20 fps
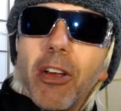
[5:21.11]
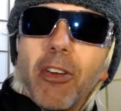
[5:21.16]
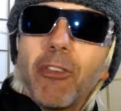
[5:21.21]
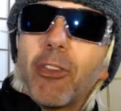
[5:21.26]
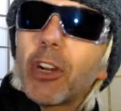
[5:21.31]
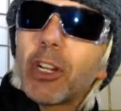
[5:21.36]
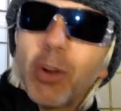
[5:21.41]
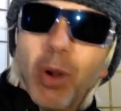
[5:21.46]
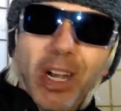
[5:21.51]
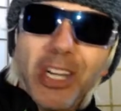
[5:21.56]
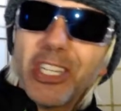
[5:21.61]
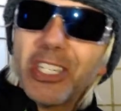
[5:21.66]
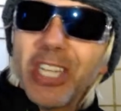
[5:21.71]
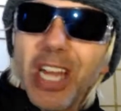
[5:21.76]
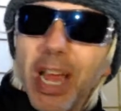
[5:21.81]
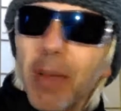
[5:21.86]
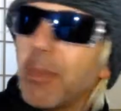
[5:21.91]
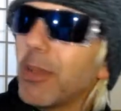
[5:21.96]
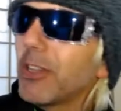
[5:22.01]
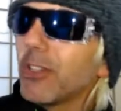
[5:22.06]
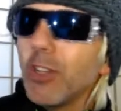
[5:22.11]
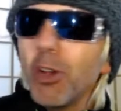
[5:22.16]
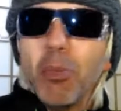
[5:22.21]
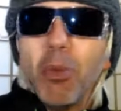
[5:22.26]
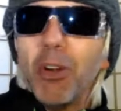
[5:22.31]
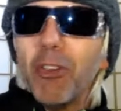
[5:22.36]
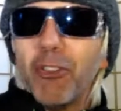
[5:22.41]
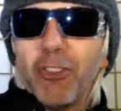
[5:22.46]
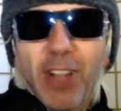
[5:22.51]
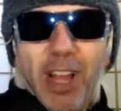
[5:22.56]
for crunch time. There's no
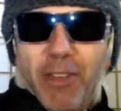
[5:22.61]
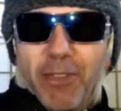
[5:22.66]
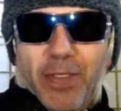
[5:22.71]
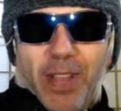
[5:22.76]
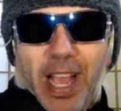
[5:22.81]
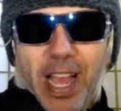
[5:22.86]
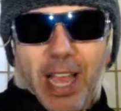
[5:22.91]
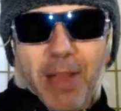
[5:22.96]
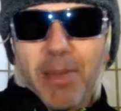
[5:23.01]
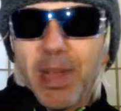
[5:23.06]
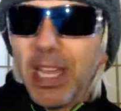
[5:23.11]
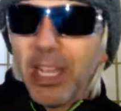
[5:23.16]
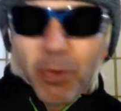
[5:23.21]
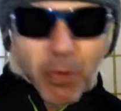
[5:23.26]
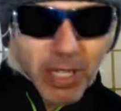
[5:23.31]
more fluff time.